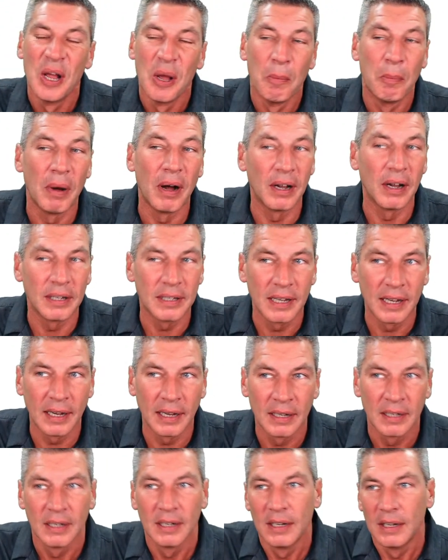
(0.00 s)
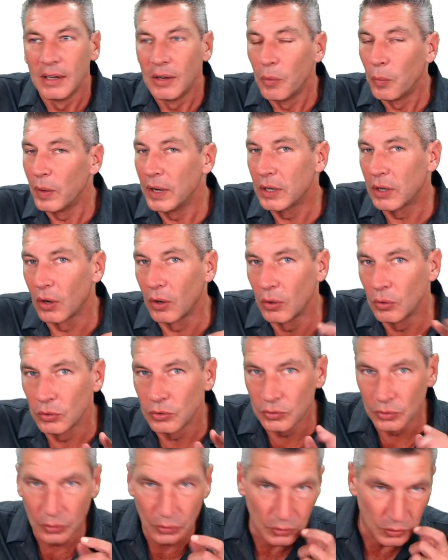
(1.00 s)
But yeah, we got all
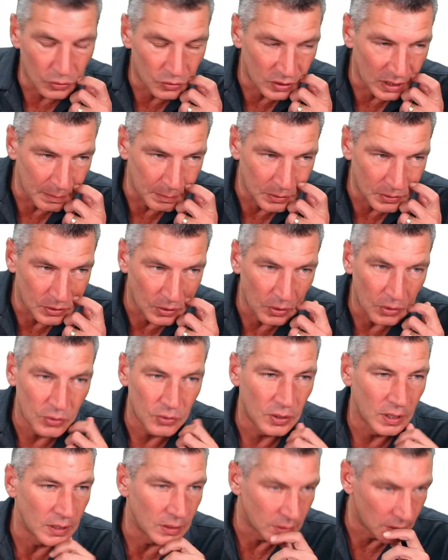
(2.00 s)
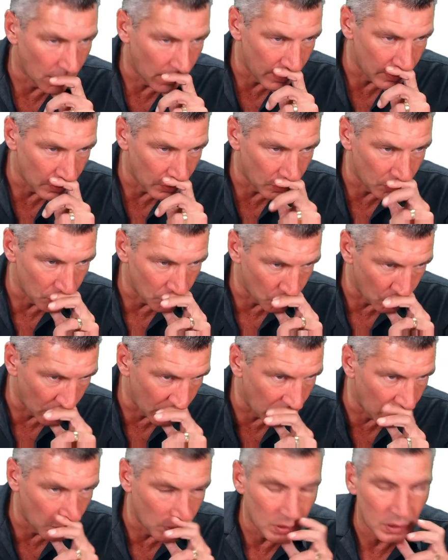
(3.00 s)
sorts of sabotage things going on as
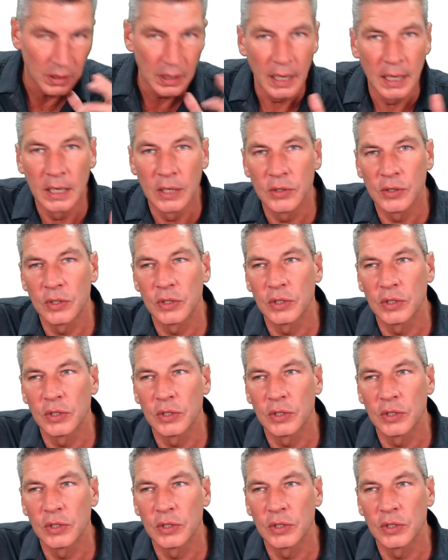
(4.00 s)
well with the energy